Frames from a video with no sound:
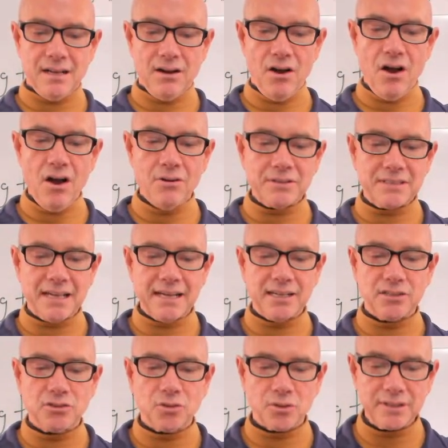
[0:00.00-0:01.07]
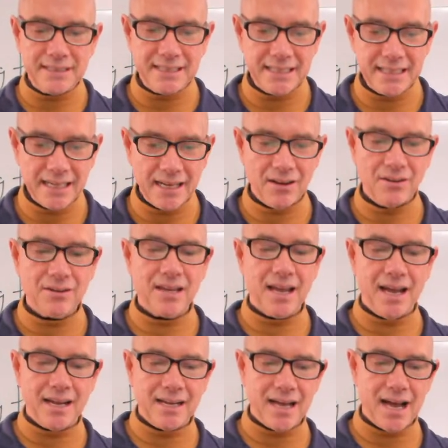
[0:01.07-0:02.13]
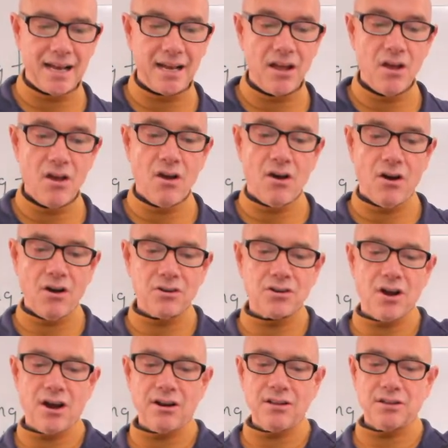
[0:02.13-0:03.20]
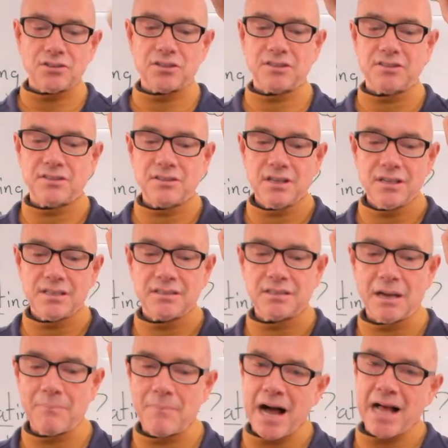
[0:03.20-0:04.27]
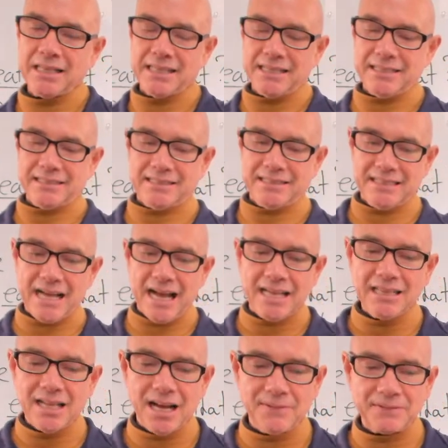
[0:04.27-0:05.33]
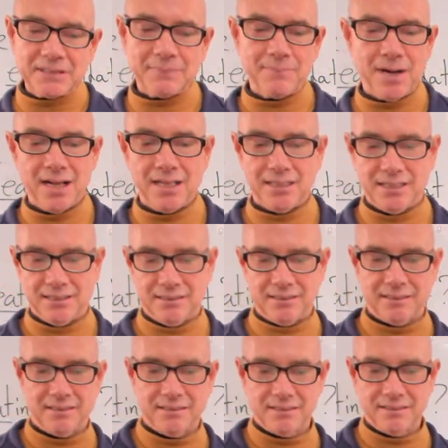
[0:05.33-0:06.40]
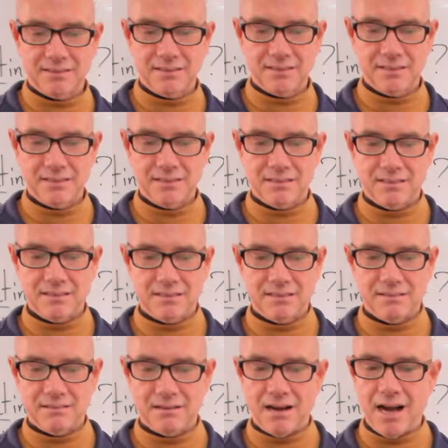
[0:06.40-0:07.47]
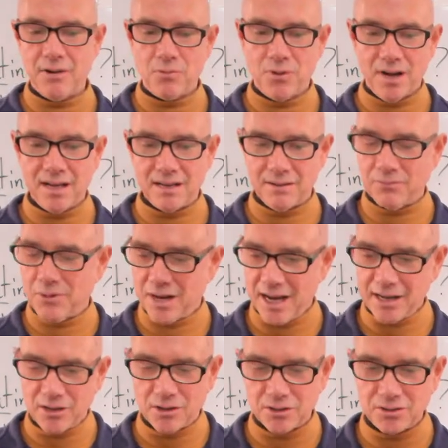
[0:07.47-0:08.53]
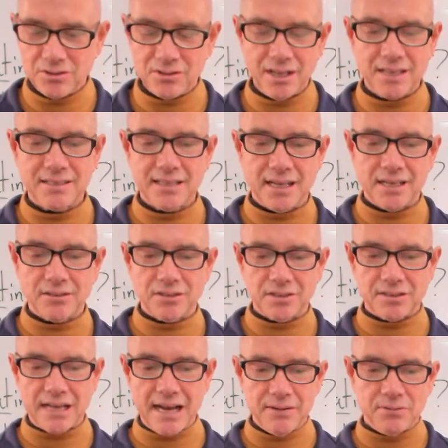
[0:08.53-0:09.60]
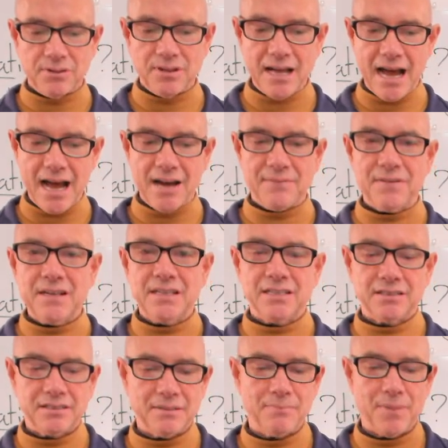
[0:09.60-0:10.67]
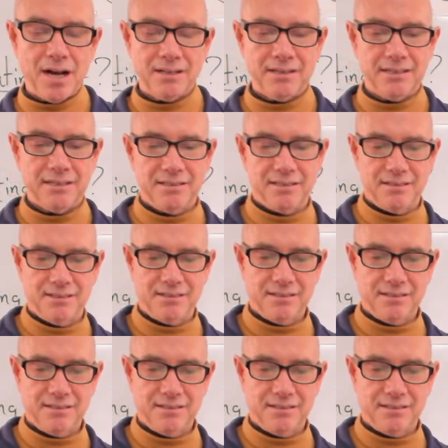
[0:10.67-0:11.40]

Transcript: oh, it's like a tortilla. Okay, I got it. Oh, Carlos, tamales. I love tamales. I want, when I go to Los Angeles, I will have tamales.